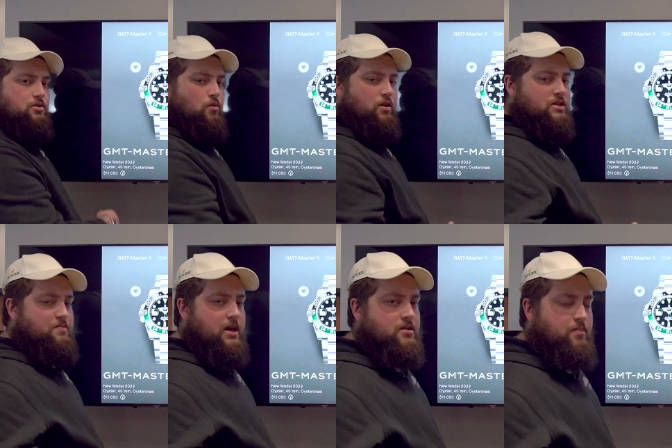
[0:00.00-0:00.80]
Don't
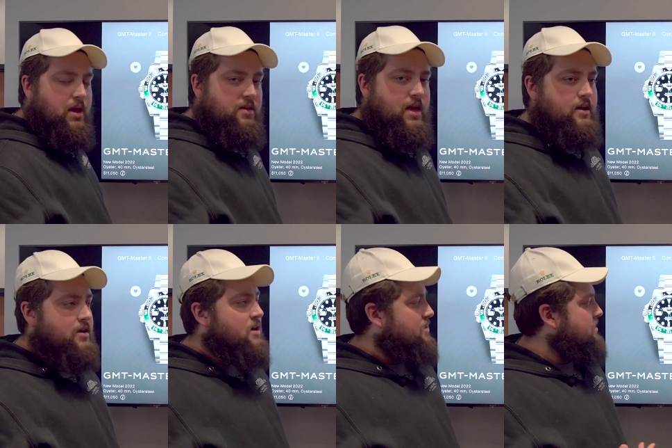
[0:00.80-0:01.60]
expect to pay that.
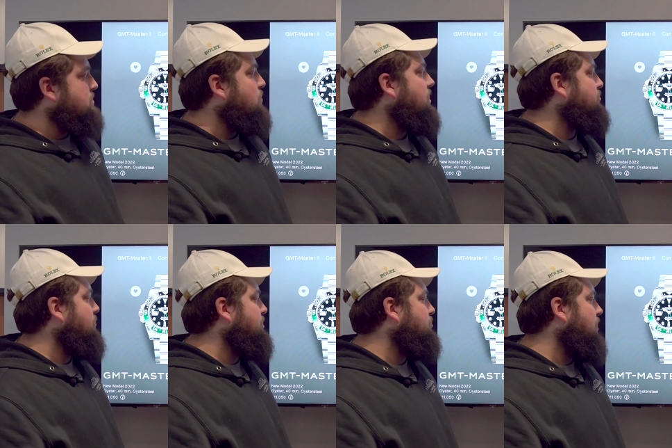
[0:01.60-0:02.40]
This watch
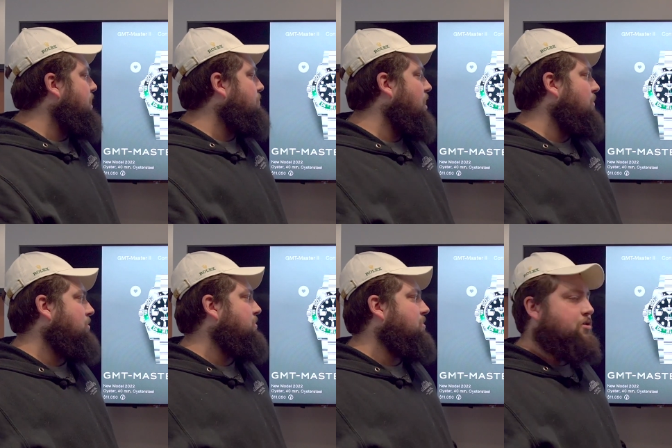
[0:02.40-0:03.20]
will be trading
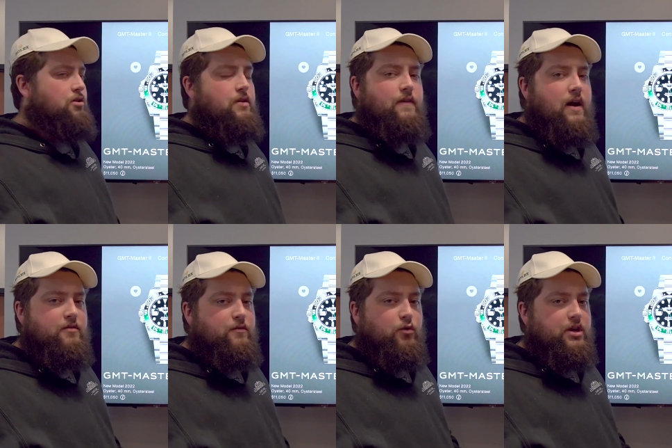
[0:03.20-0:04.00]
probably in the $35,000
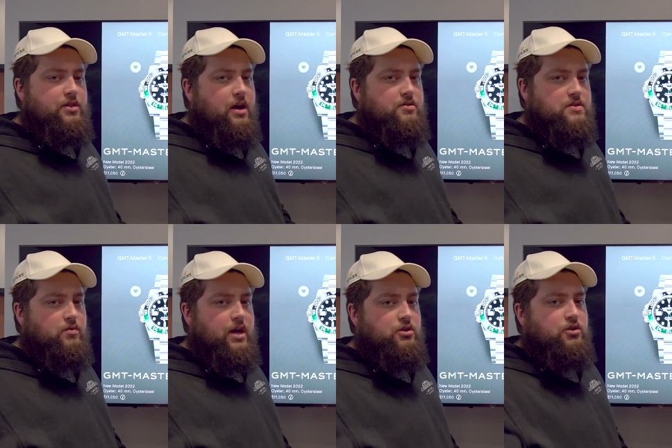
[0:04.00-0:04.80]
to
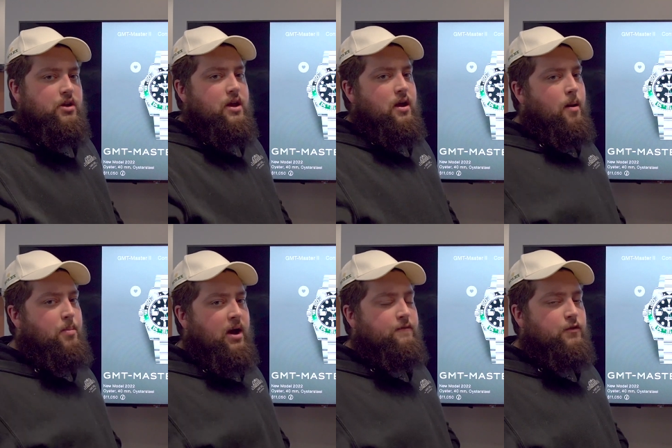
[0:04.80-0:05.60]
$40,000 range
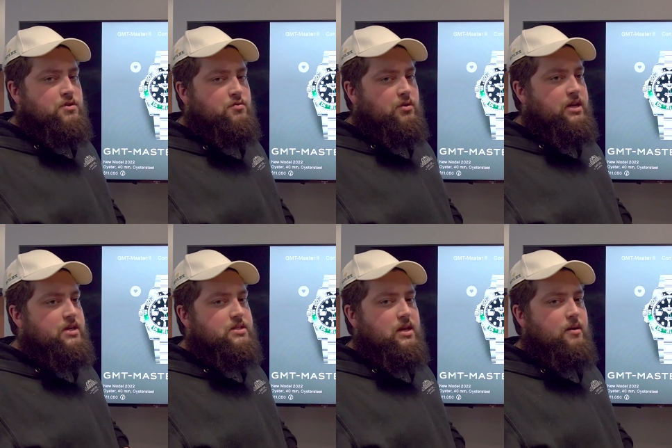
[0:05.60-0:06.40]
upon first
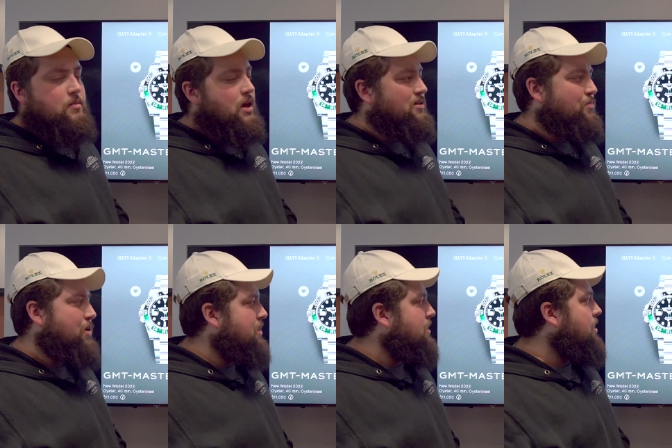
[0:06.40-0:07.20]
release, and
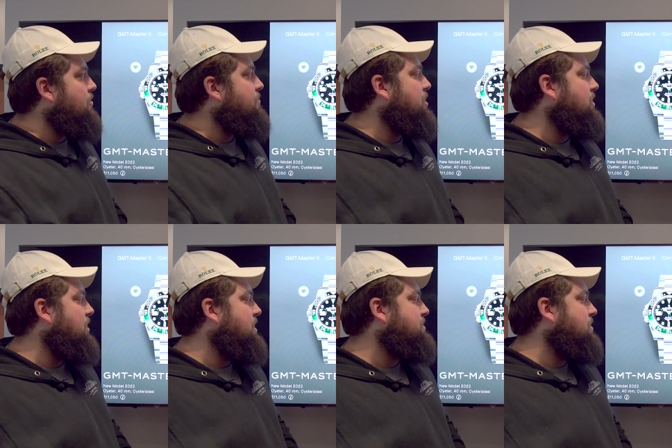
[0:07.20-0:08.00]
depending on how the market
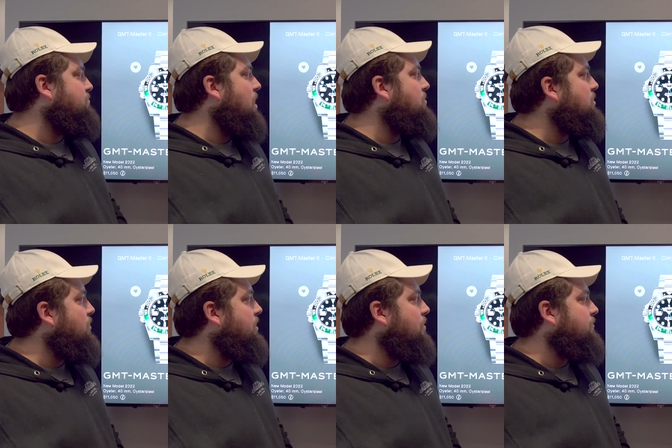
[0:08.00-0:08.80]
likes it, probably
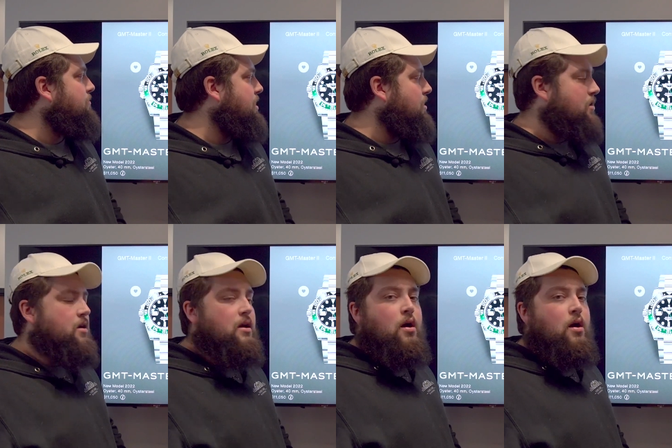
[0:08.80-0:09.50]
going up from there.